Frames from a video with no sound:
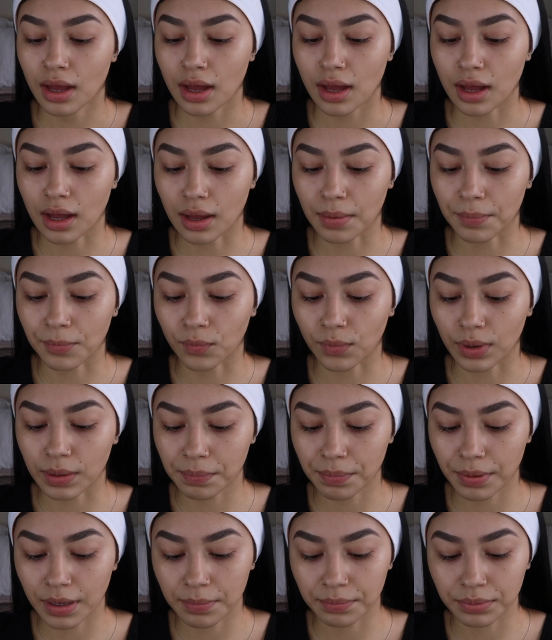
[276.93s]

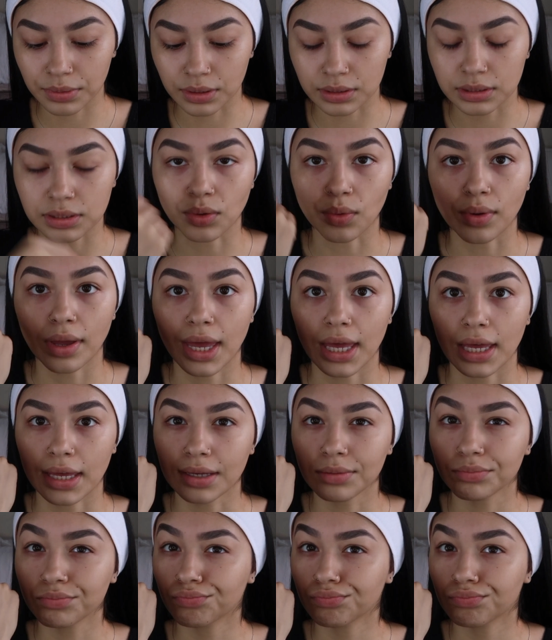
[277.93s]
One pump looks
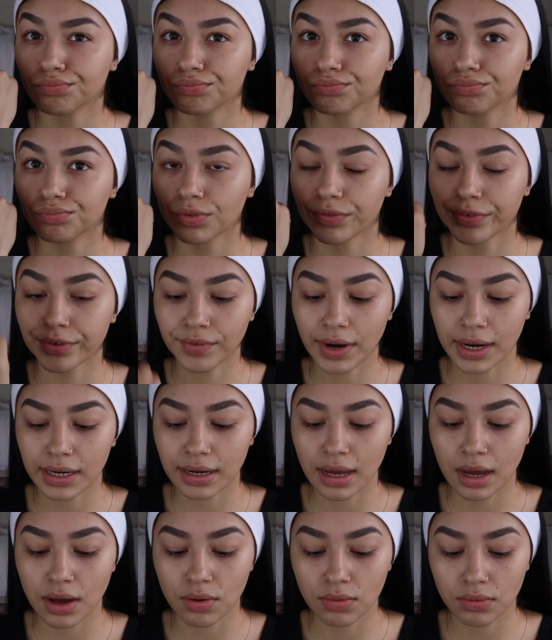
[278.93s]
okay for right
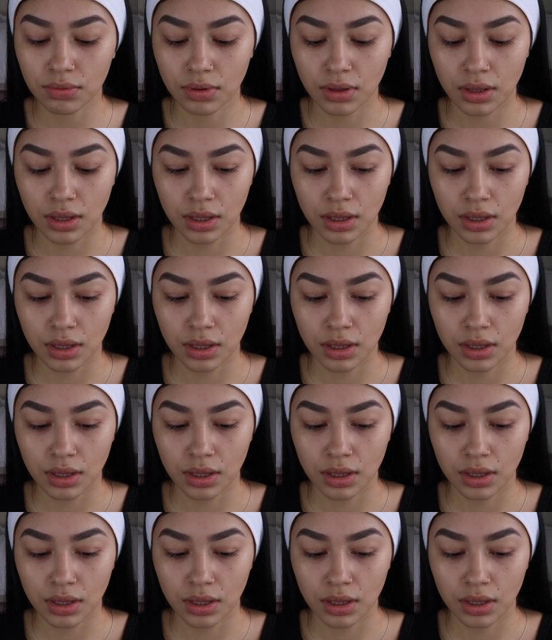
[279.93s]
now,